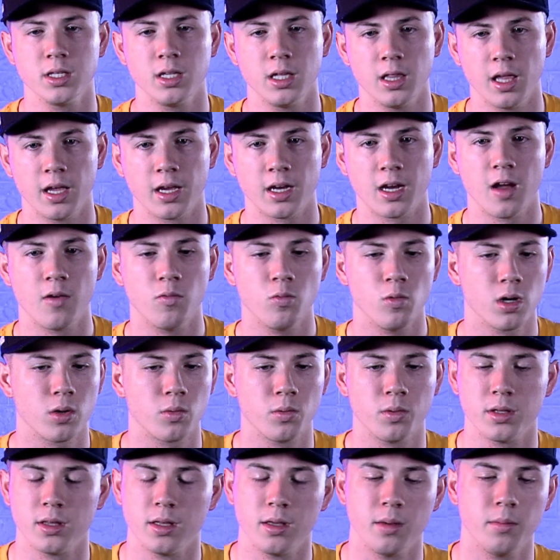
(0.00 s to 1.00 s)
Like, I've worked
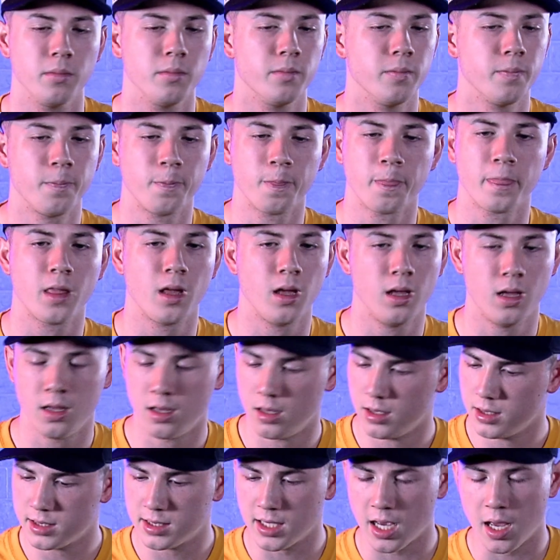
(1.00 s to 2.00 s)
with him
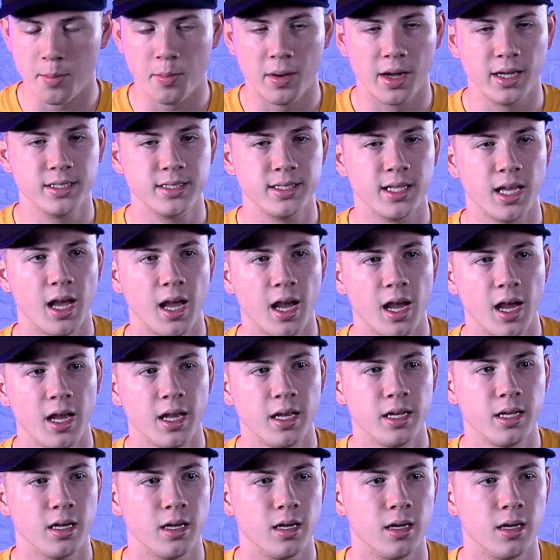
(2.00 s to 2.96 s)
side by side.